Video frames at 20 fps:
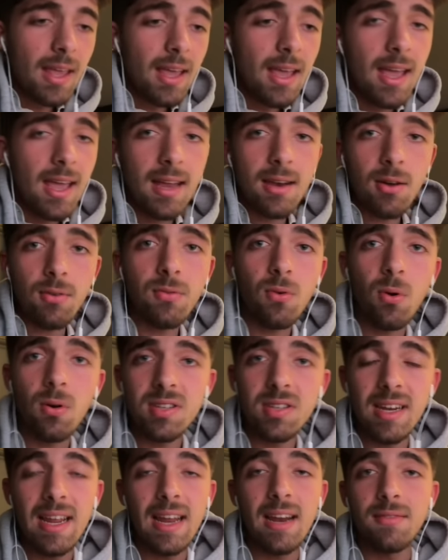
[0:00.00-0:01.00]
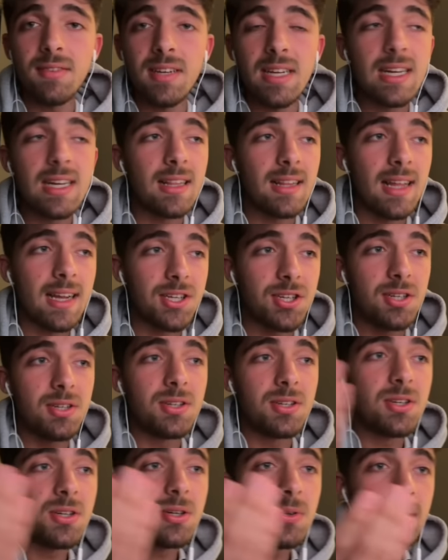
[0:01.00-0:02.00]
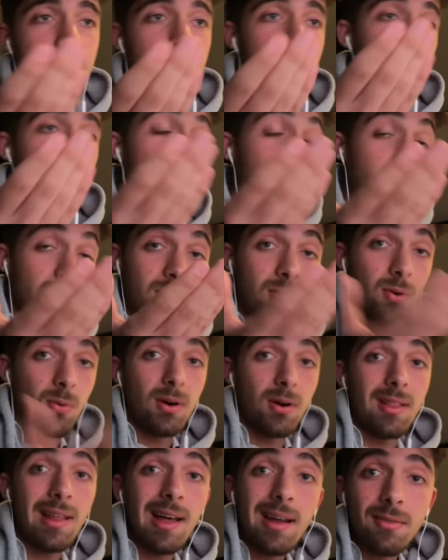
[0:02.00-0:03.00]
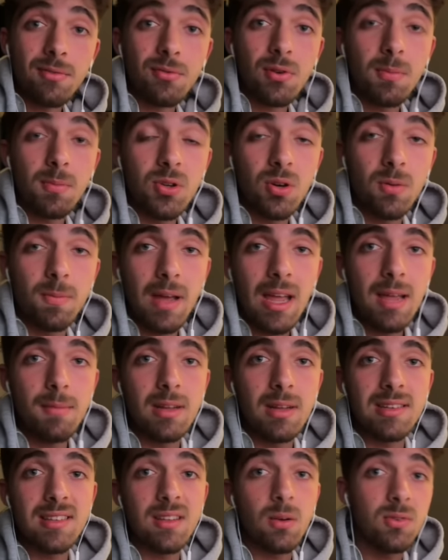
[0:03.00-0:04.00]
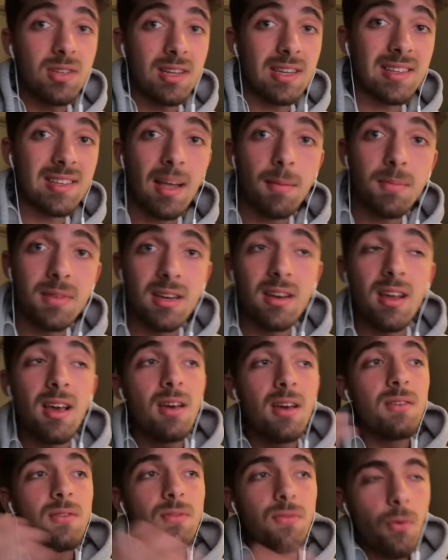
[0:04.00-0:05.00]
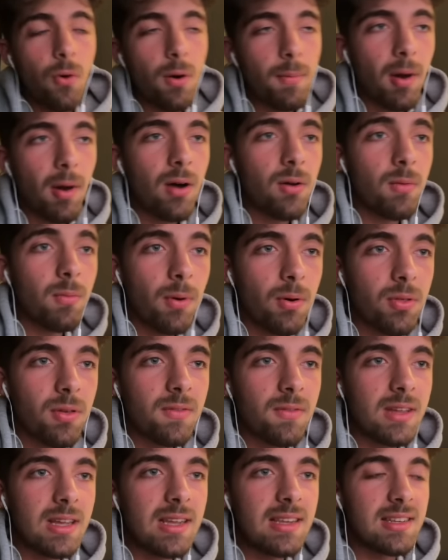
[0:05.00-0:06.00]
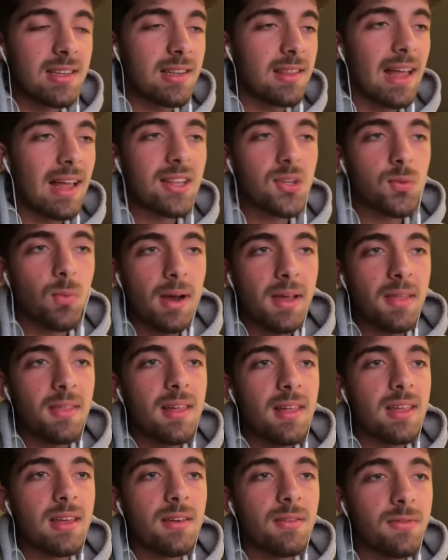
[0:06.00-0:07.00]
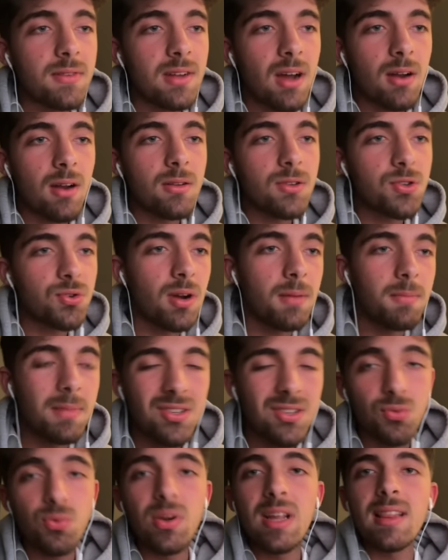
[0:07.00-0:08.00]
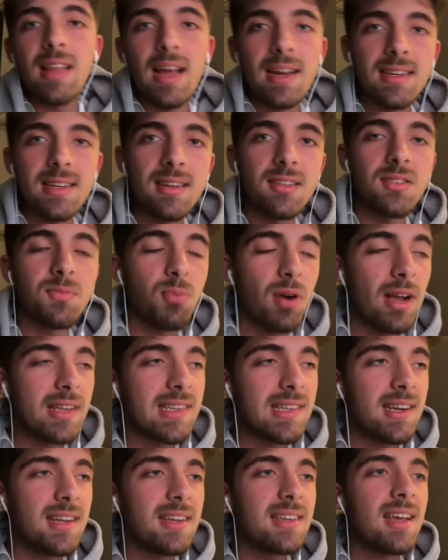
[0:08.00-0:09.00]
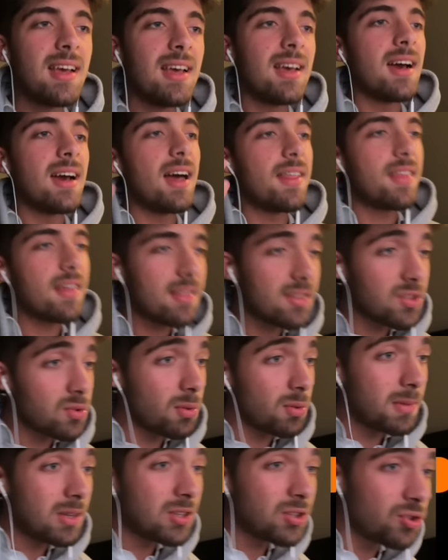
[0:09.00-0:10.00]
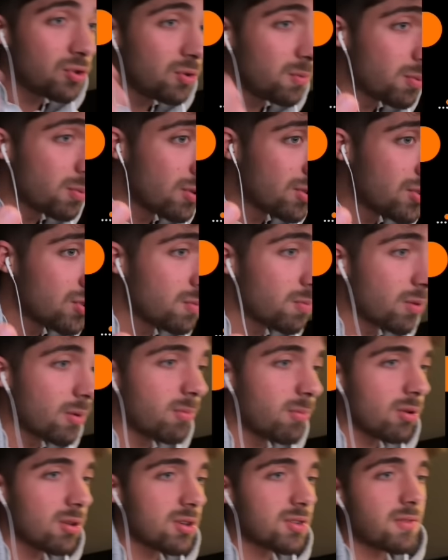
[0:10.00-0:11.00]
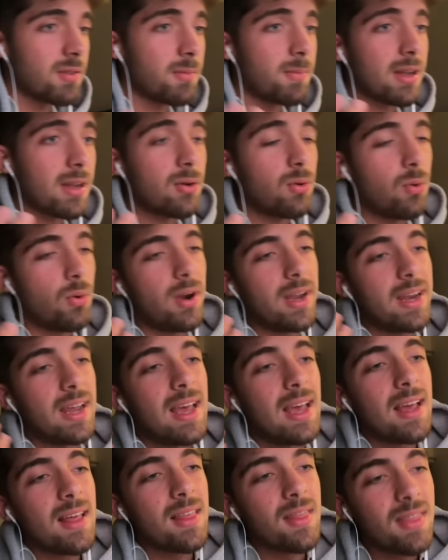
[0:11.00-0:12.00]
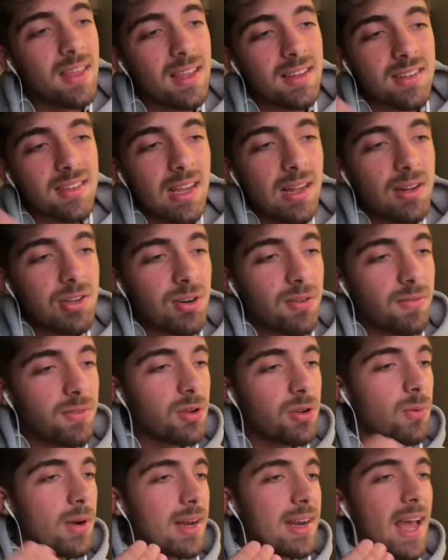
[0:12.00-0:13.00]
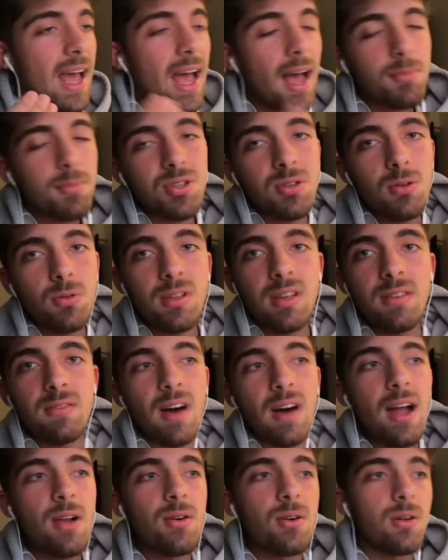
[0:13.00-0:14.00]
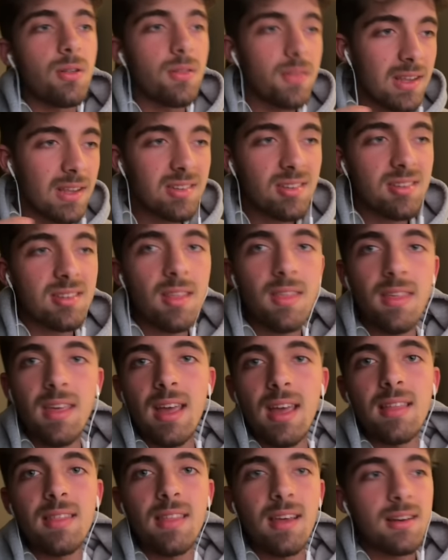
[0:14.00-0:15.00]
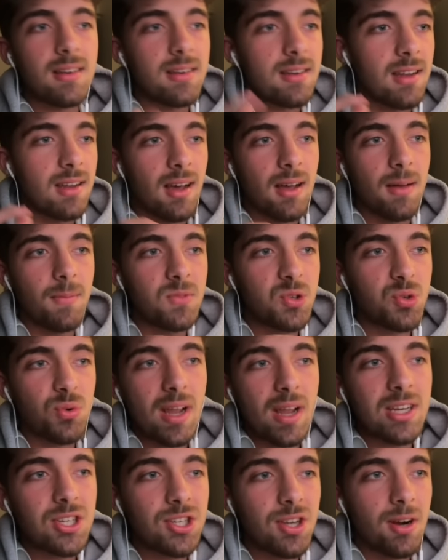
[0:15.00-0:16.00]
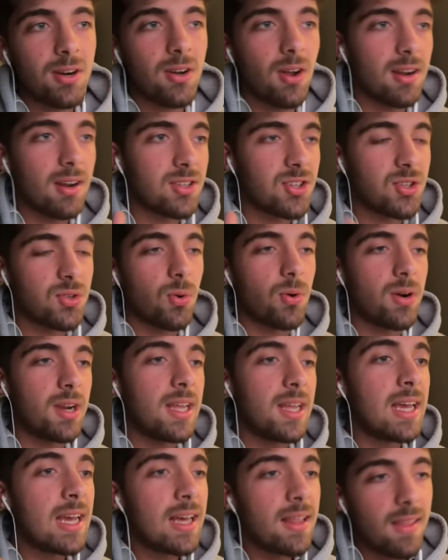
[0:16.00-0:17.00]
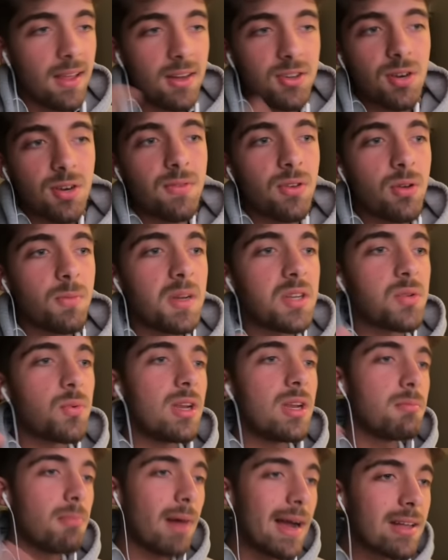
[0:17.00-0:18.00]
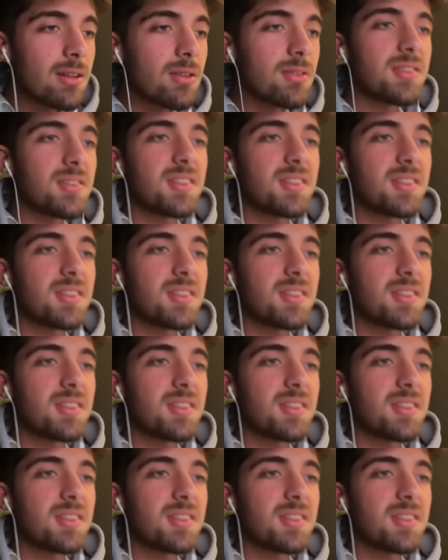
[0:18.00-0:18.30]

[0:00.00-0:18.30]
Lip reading: And of course, an NFT collection too. And there were a lot of crypto payments that was accepted for both of these. And that's why I think if Donald Trump is reelected as president, I think this will be super, super bullish for Bitcoin. This interview went absolutely viral. This is the thing that Drake shared on his story. The interview between Michael